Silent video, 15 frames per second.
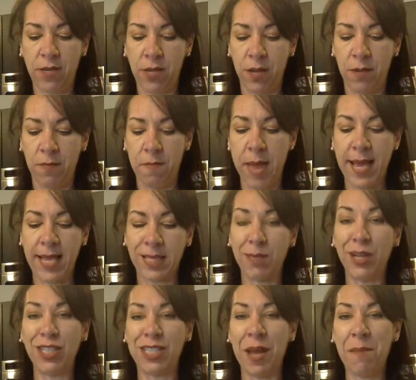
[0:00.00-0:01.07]
to make as
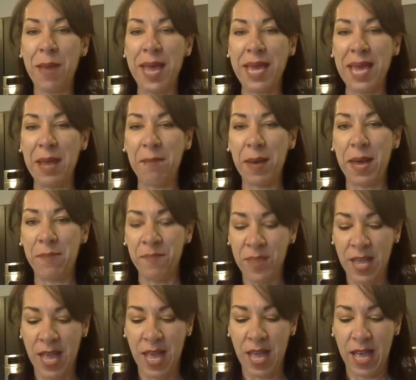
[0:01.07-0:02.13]
much as I'm making, but
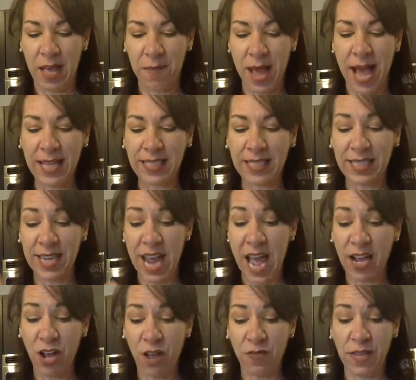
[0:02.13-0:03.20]
I
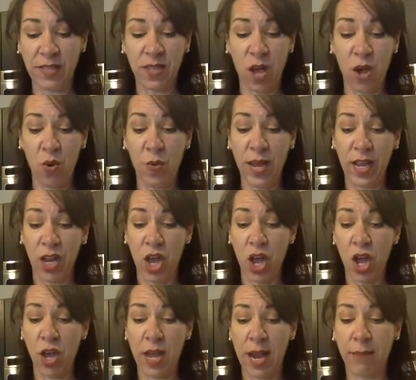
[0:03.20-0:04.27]
snack on this all week
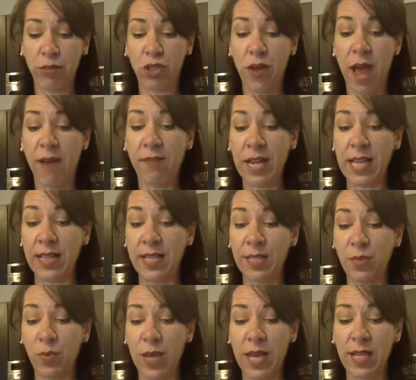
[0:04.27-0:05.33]
long, and I'm traveling
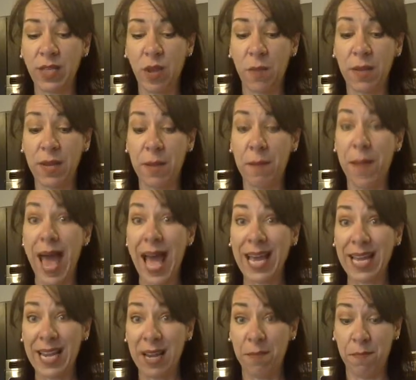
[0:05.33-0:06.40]
this week, so I'm going to pack
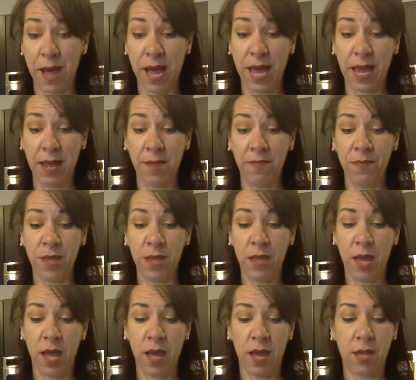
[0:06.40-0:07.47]
it in my
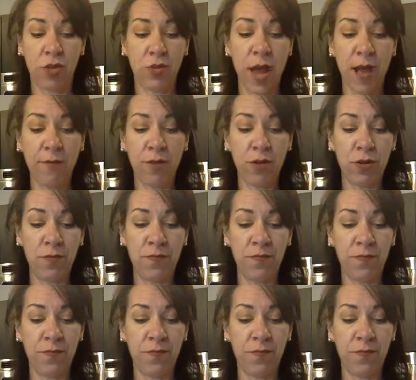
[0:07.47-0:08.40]
travel